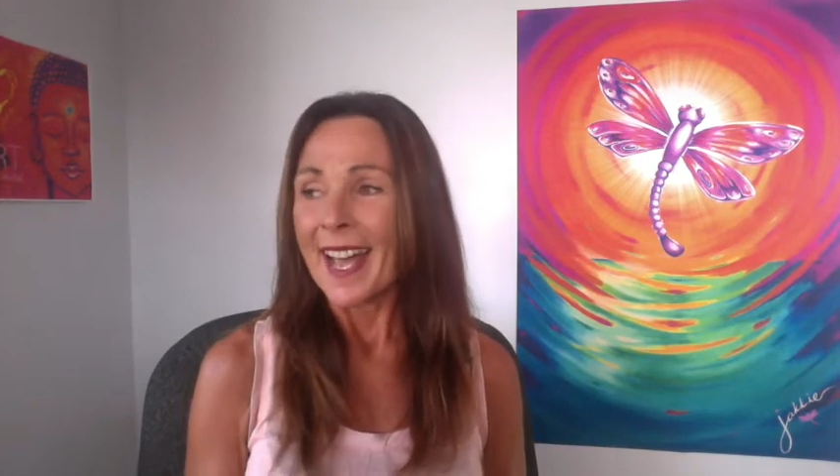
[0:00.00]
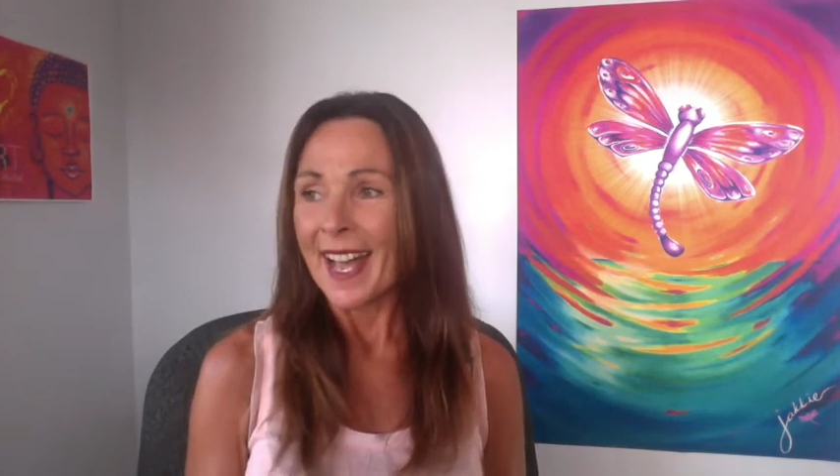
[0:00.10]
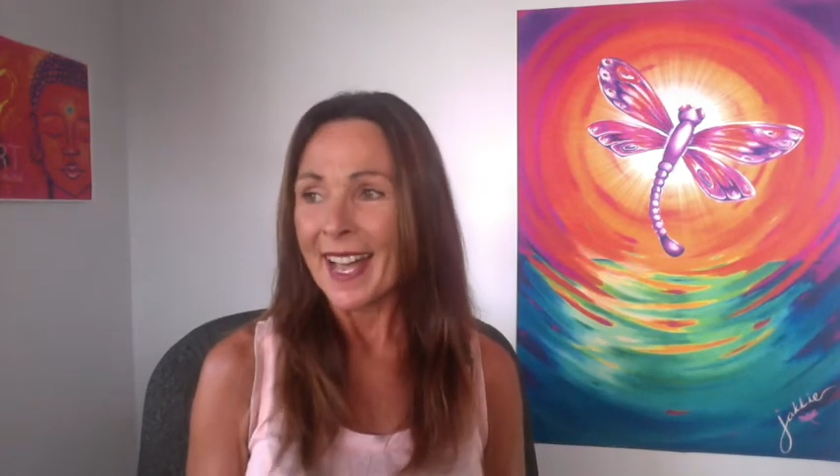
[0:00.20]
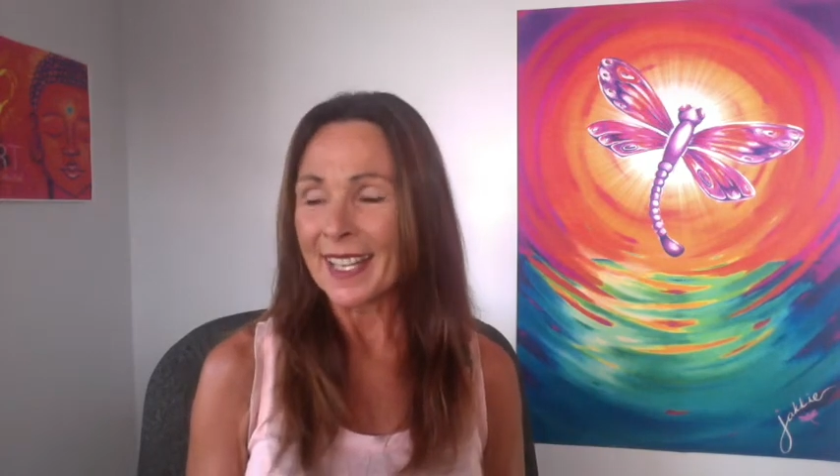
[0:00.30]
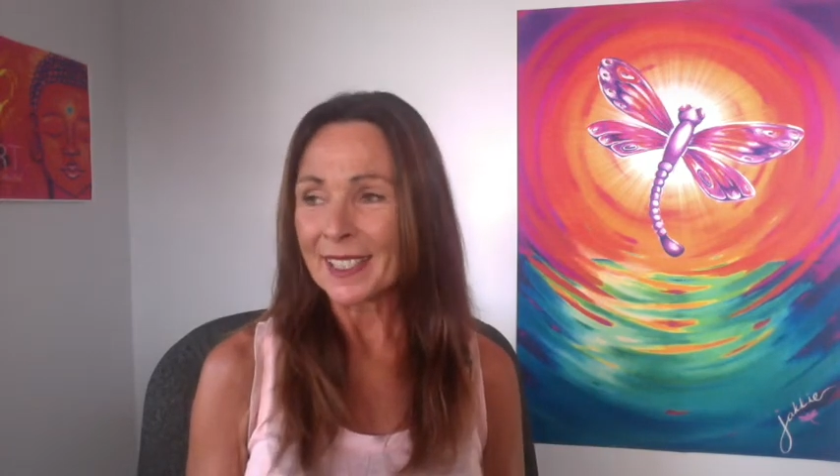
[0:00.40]

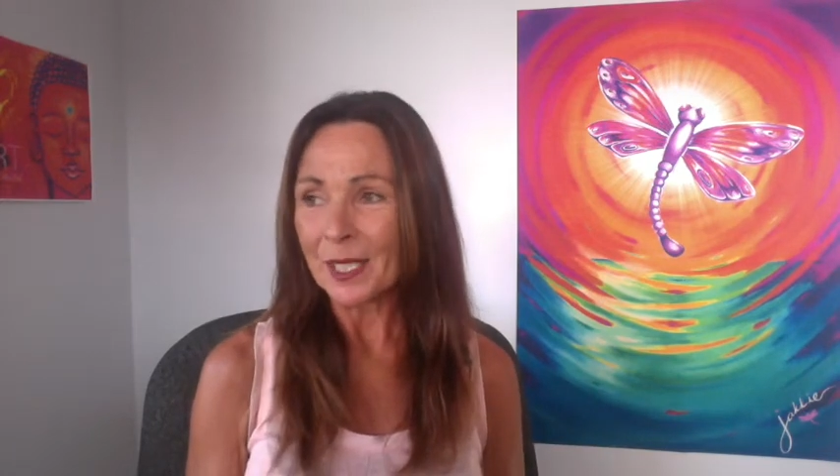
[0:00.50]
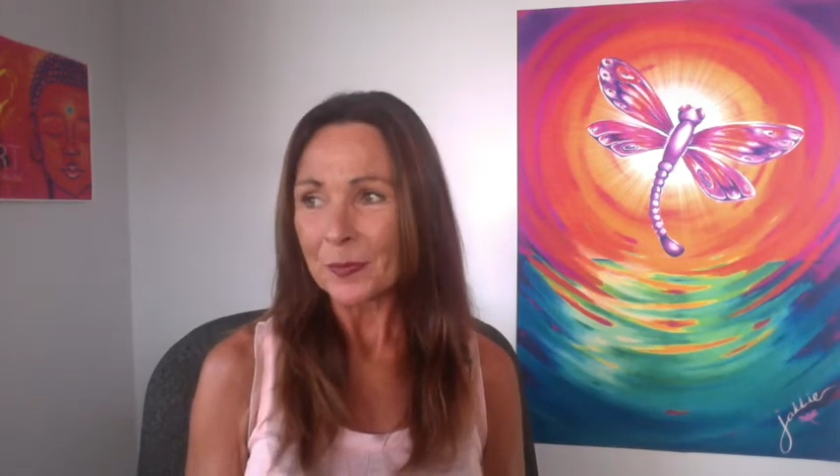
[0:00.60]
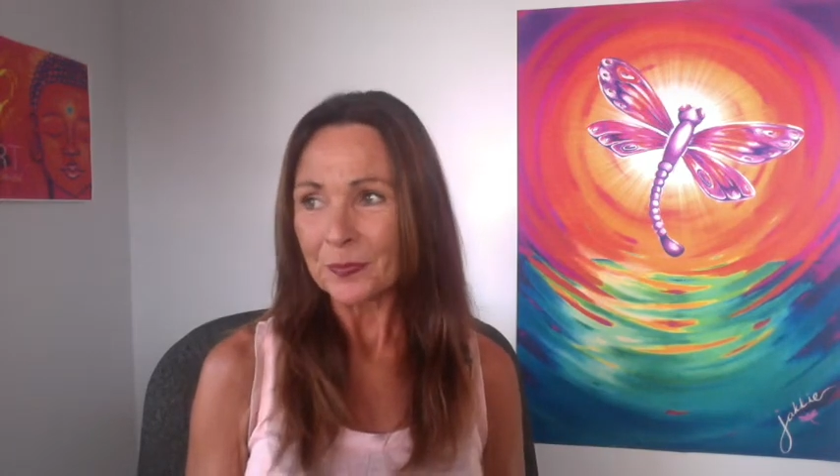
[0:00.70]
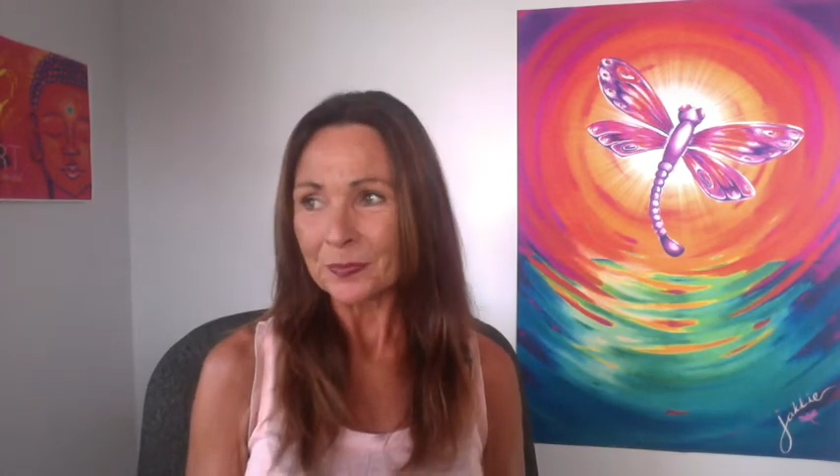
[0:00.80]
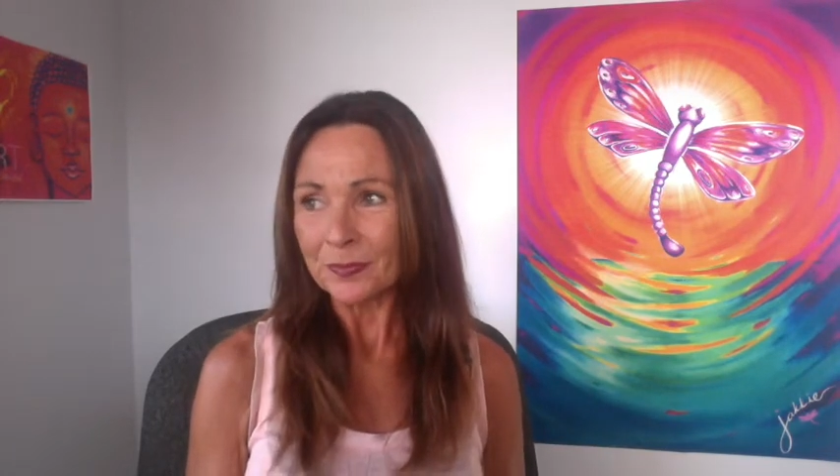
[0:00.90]
And
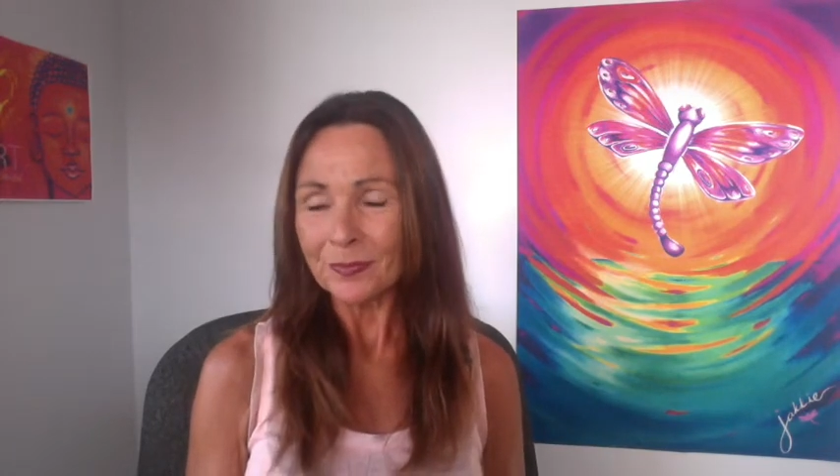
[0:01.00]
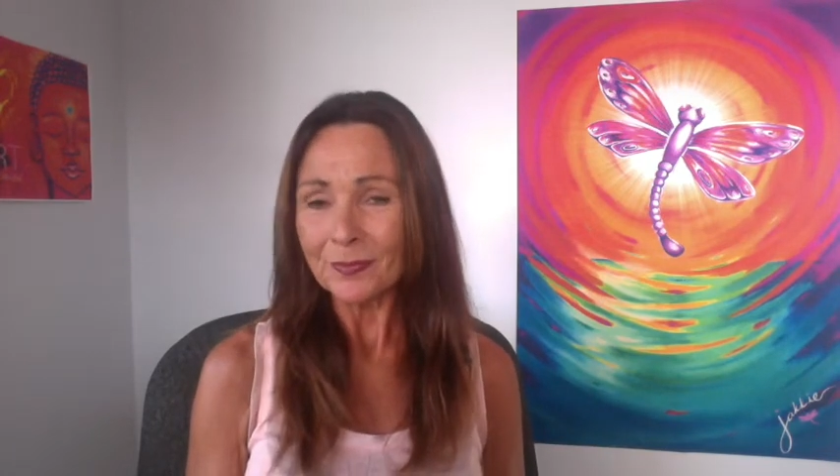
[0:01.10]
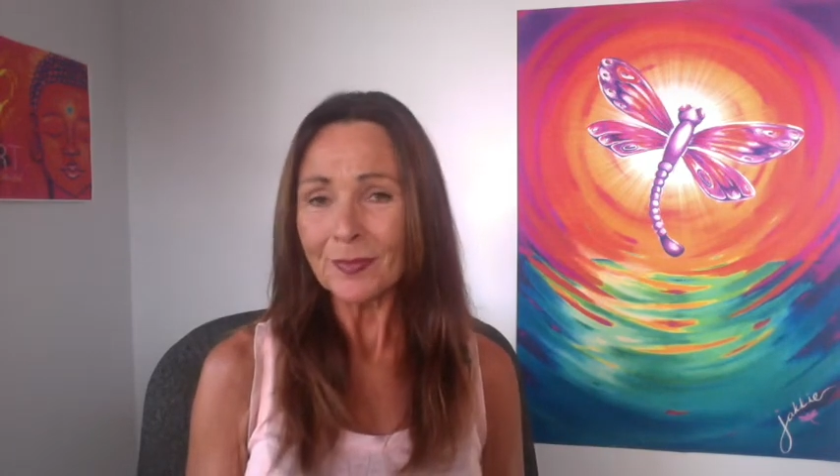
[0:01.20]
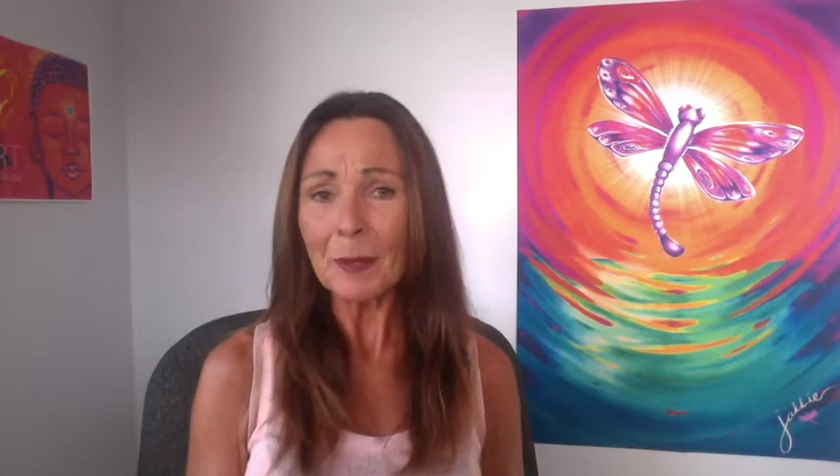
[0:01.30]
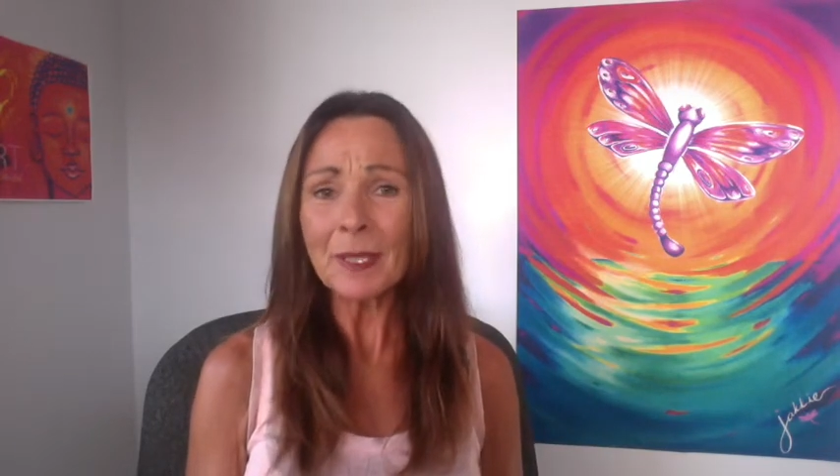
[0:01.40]

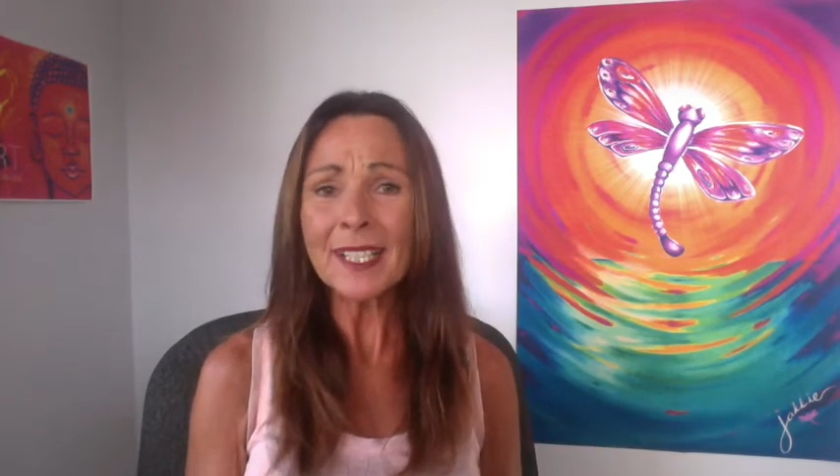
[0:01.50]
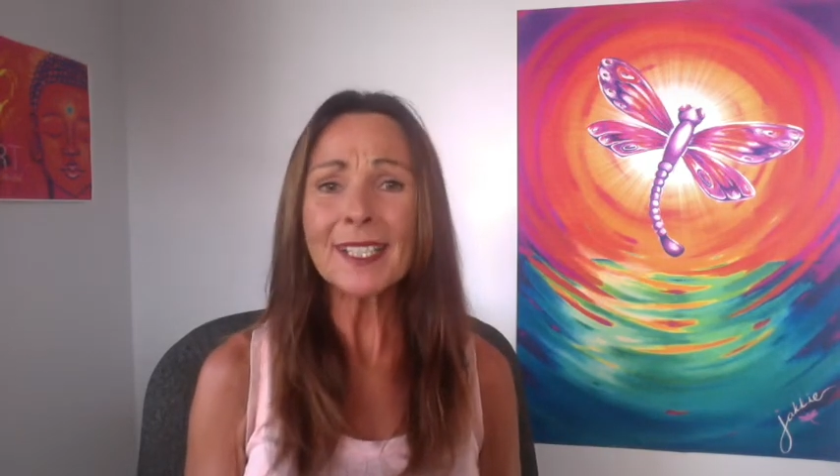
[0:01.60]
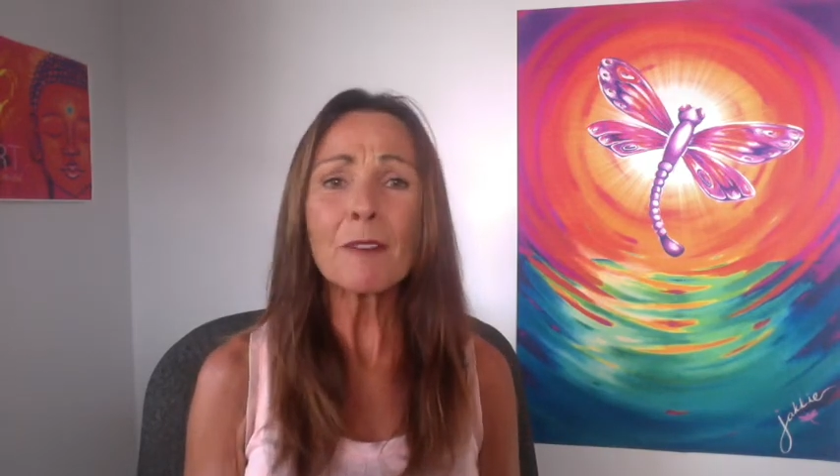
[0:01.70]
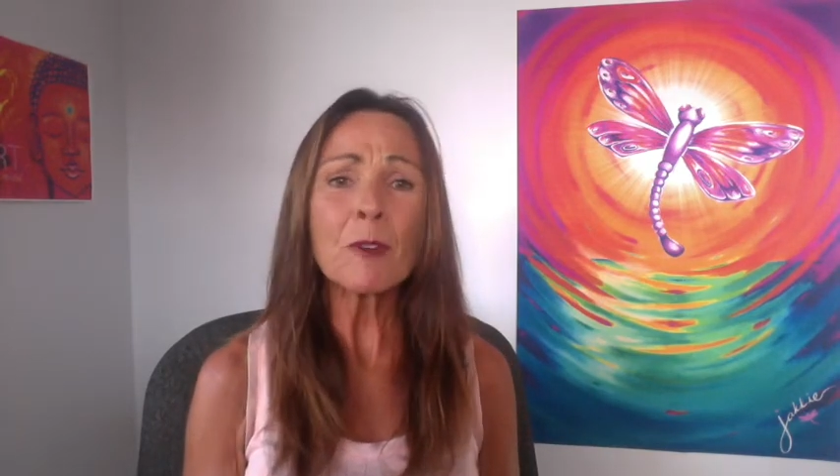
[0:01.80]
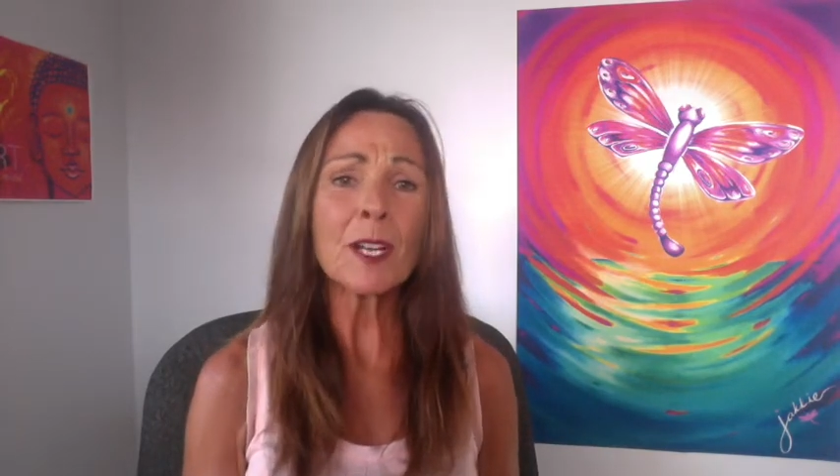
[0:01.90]
because
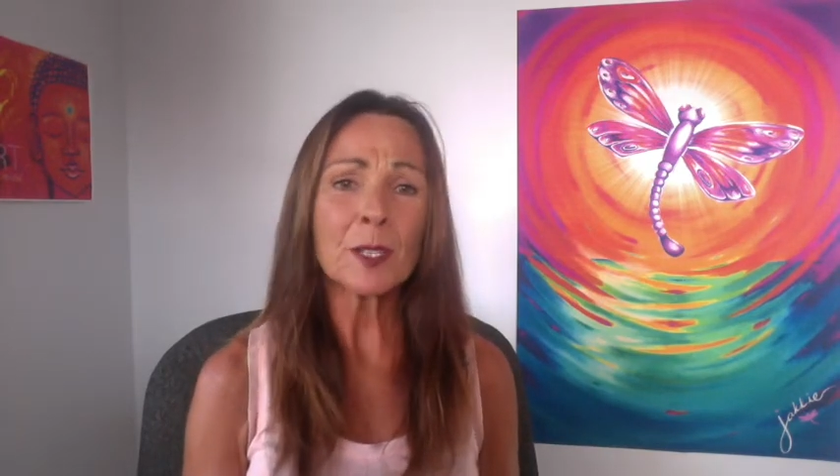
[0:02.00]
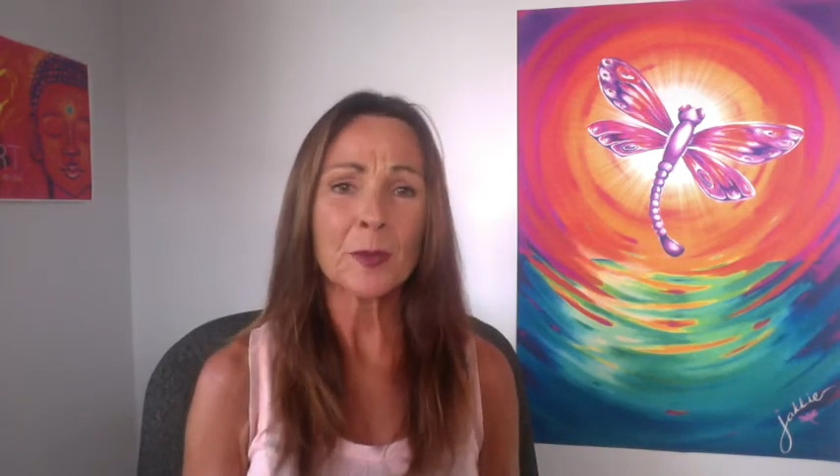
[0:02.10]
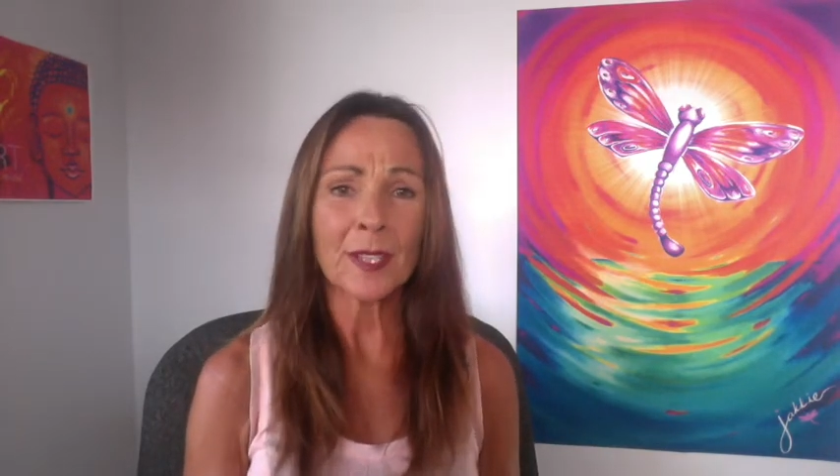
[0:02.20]
I've worked